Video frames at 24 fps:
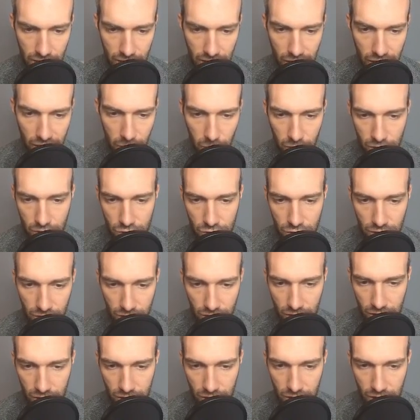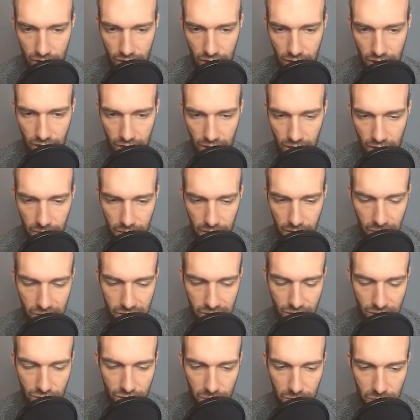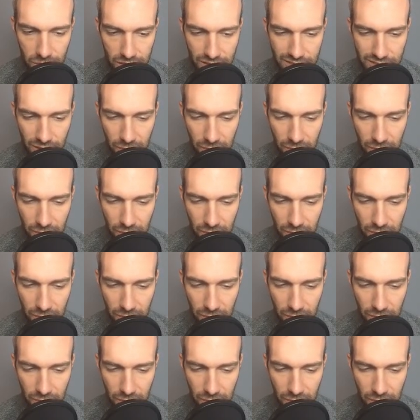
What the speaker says: I grab one shield, and once I chip this,